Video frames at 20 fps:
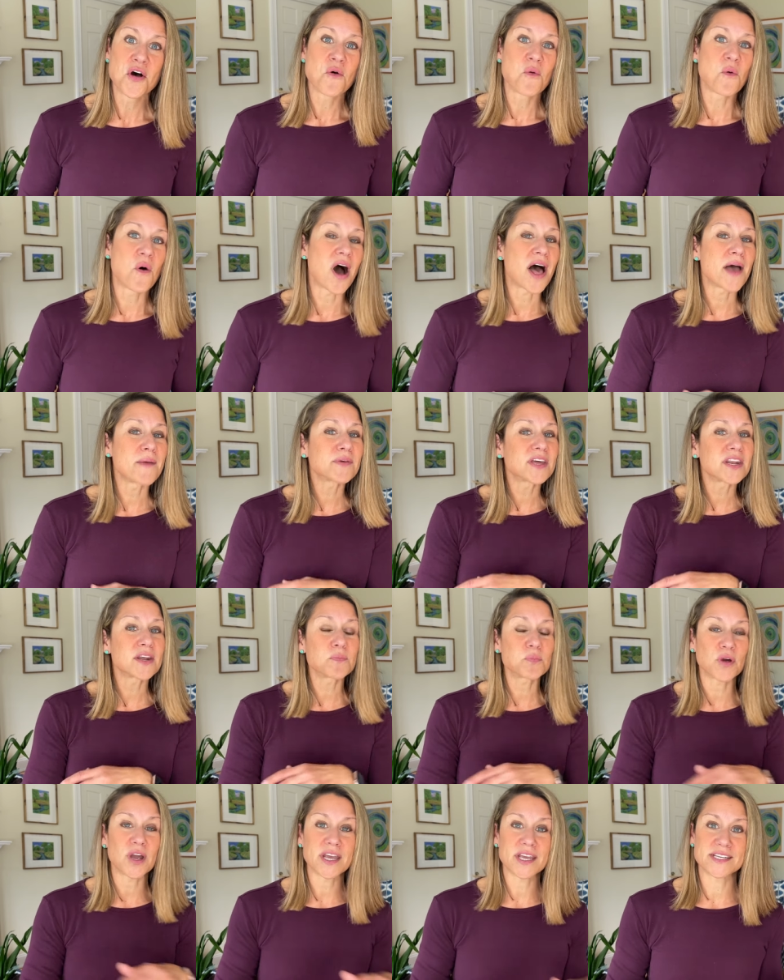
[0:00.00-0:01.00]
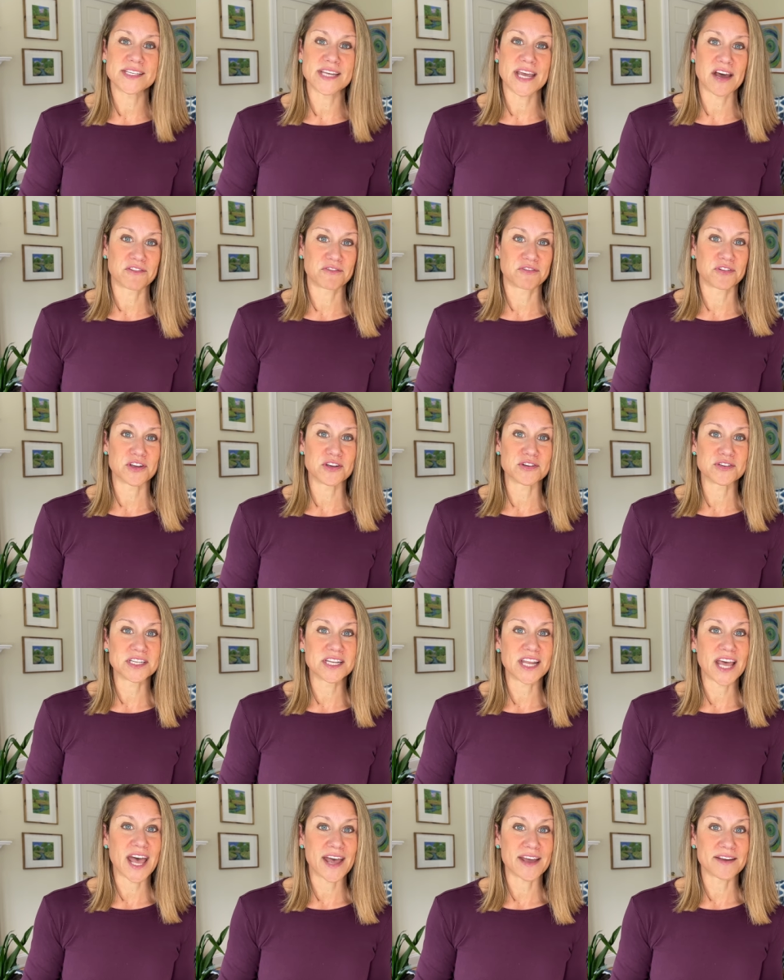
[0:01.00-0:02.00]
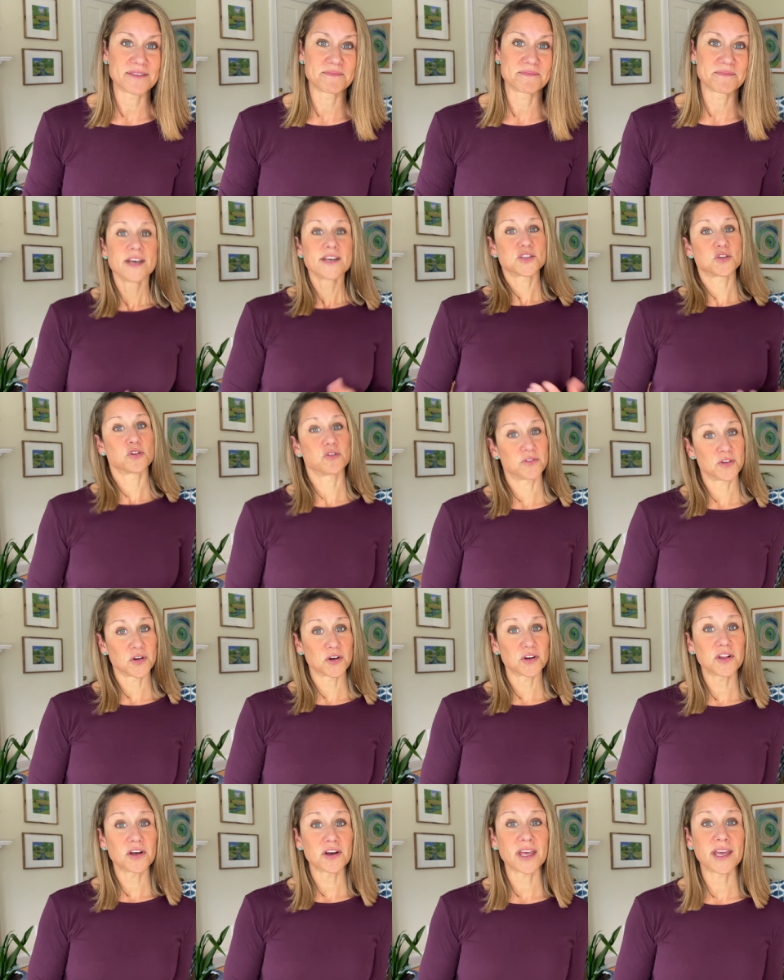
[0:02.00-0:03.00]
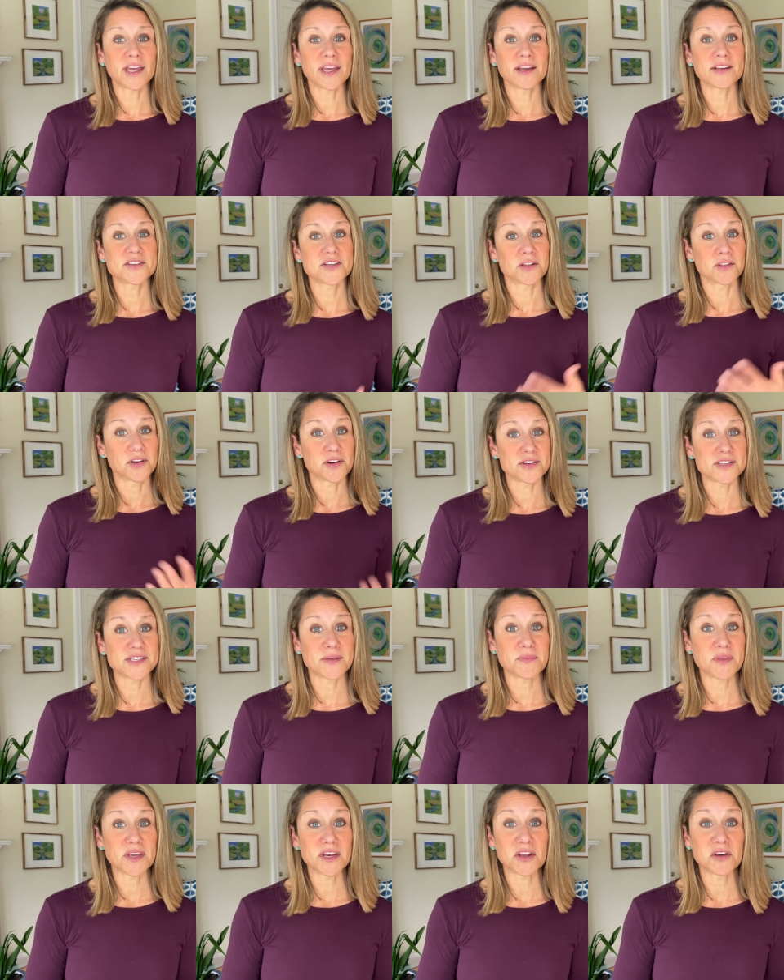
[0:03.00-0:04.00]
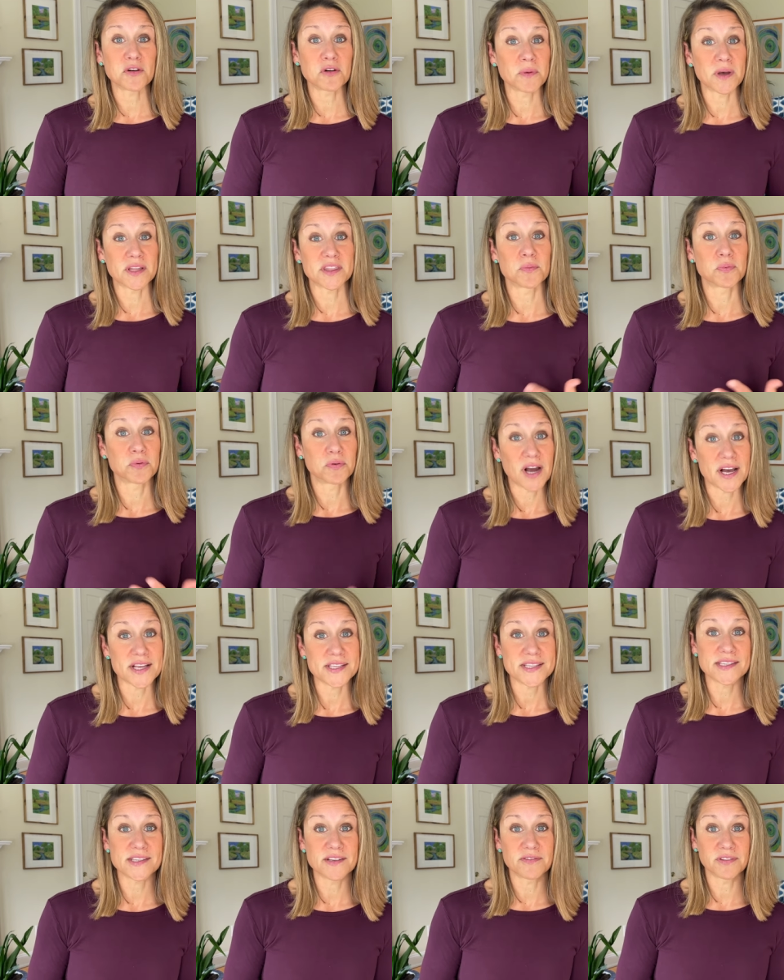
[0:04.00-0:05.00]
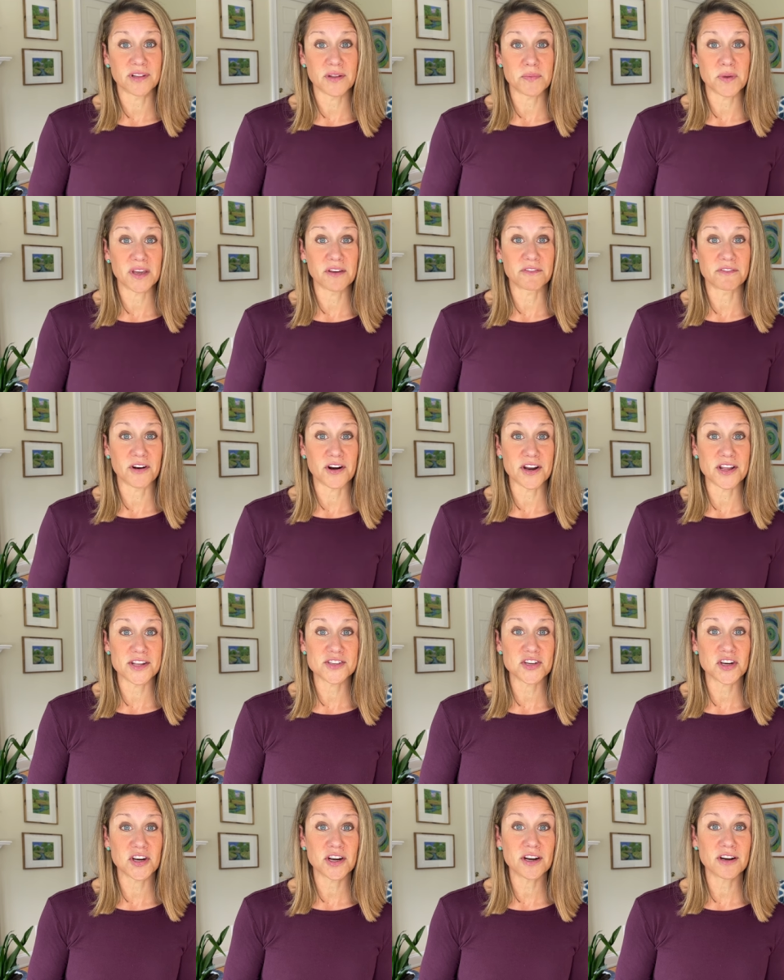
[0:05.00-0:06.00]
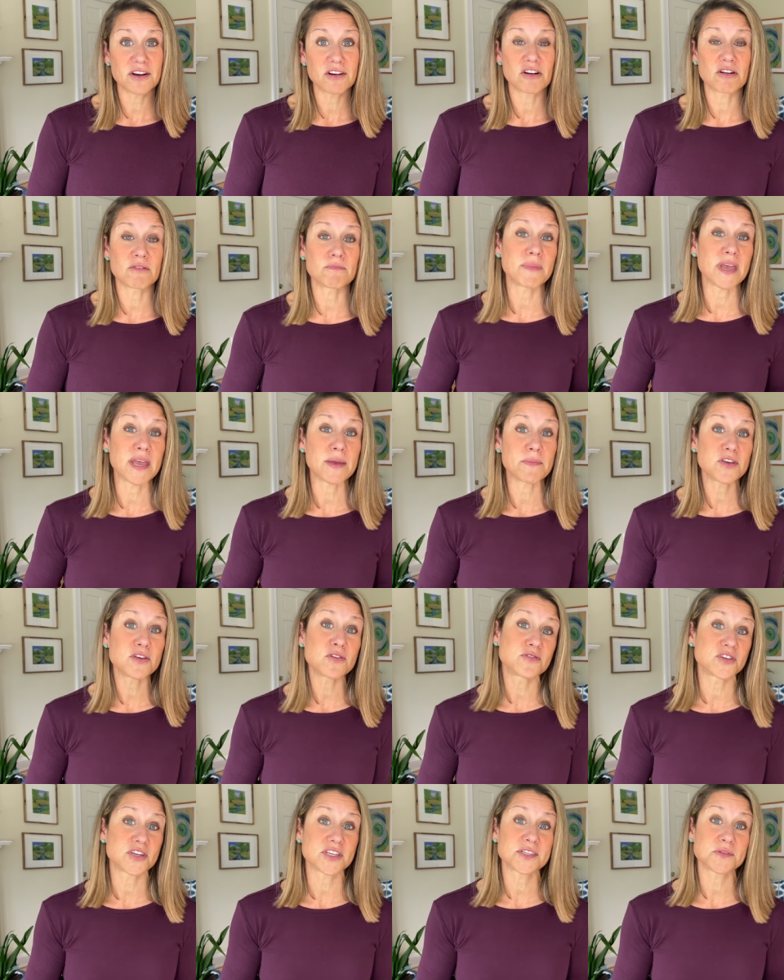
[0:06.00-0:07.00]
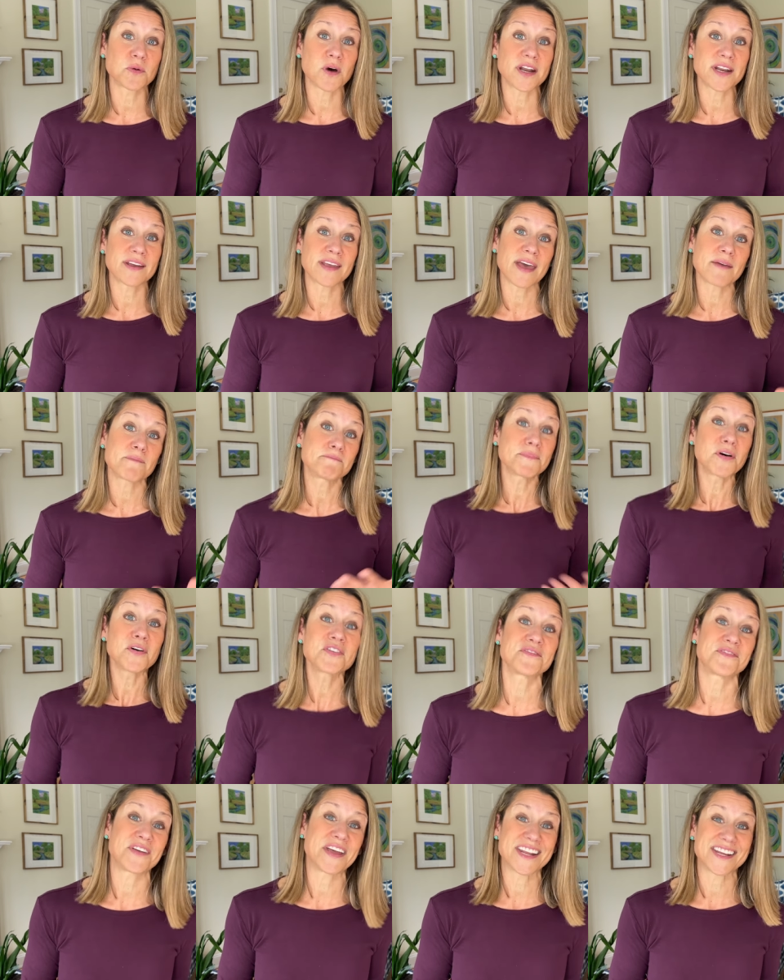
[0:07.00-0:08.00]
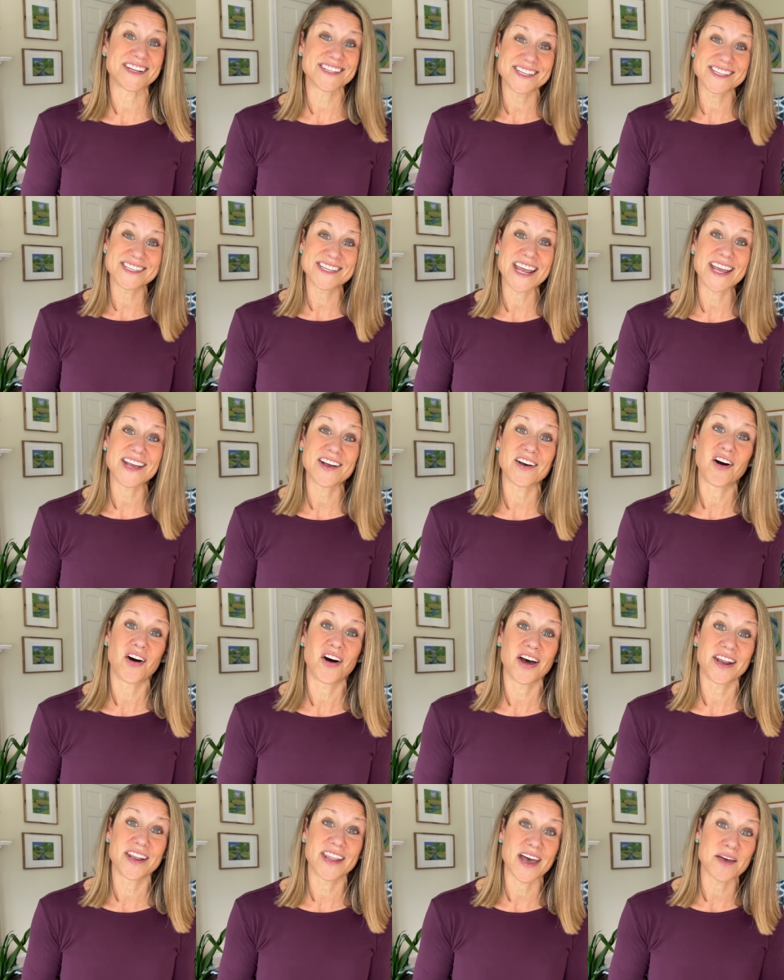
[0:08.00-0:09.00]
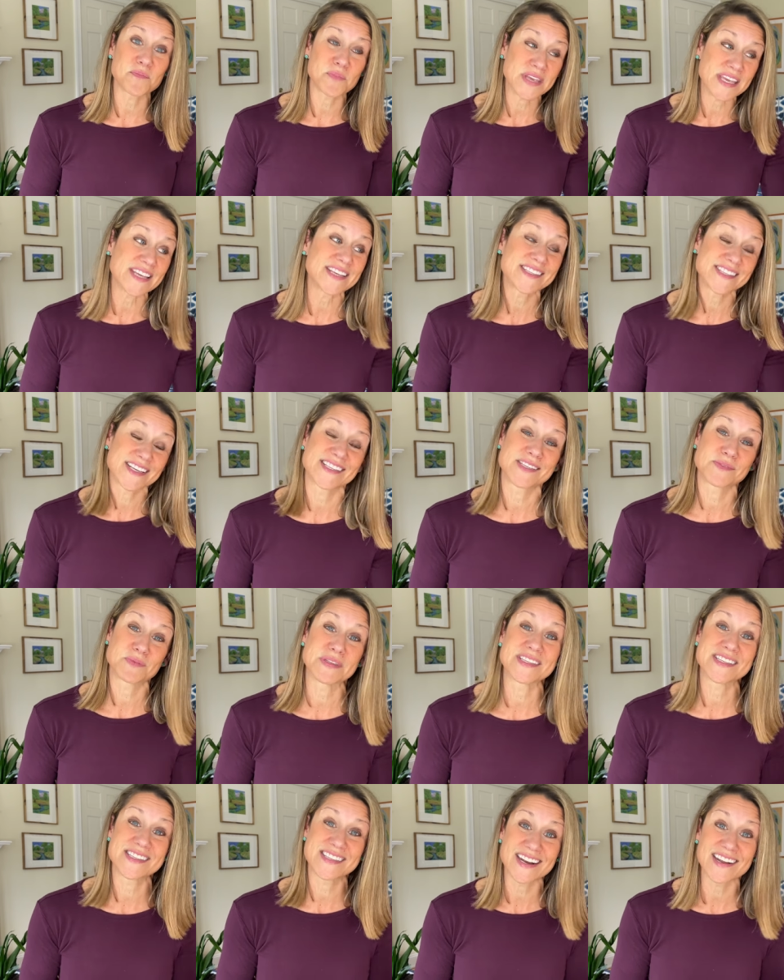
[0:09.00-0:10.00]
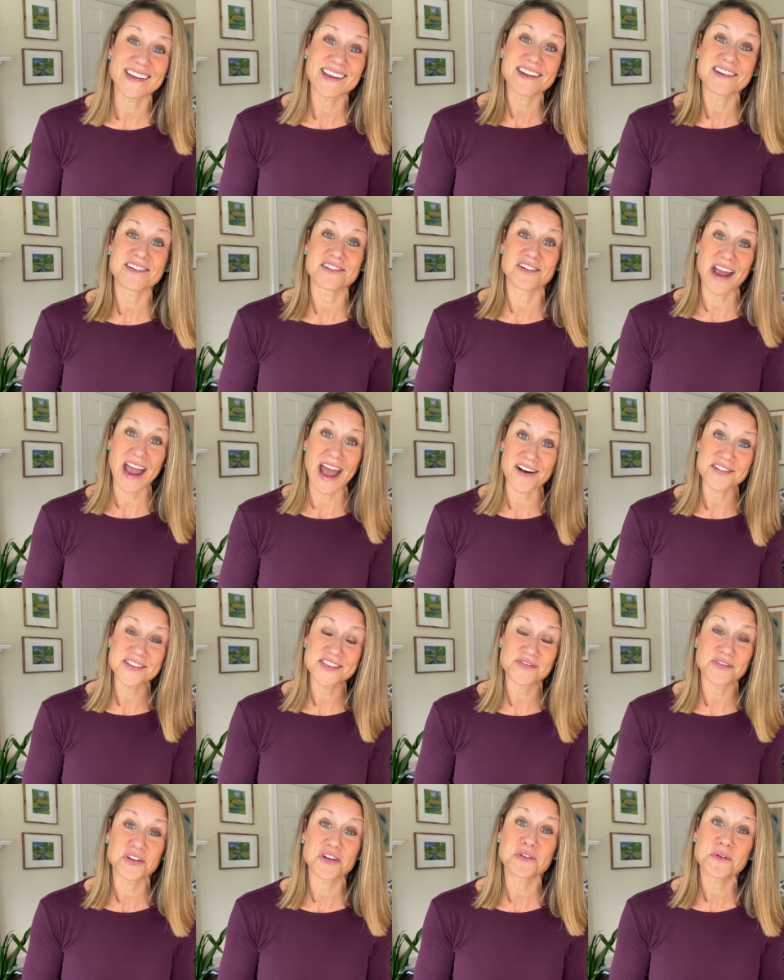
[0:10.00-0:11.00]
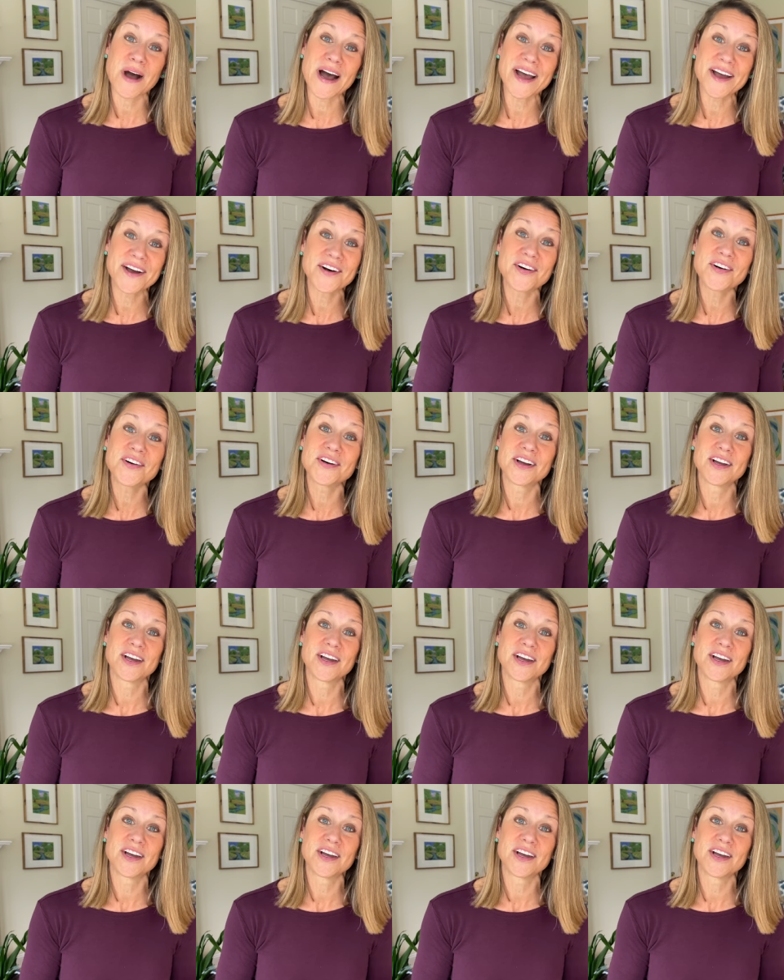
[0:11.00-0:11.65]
Well, I'm gonna break it down for you today. So, if you're looking to learn something new about the process of flipping furniture, or maybe you just want to get motivated to take on that piece that's been sitting in your house for a while,